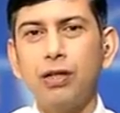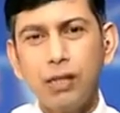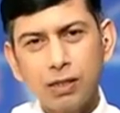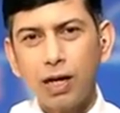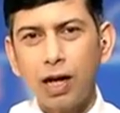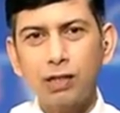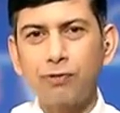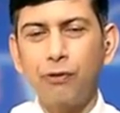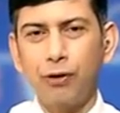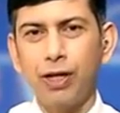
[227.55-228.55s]
just the
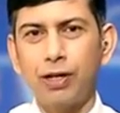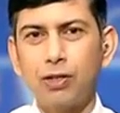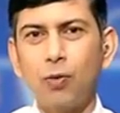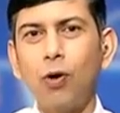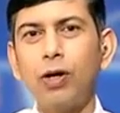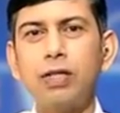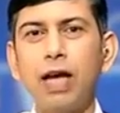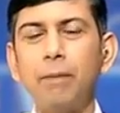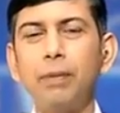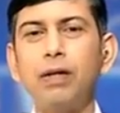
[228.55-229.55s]
last 4 years, of what has
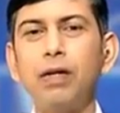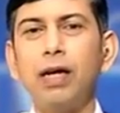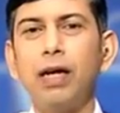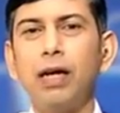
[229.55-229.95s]
happened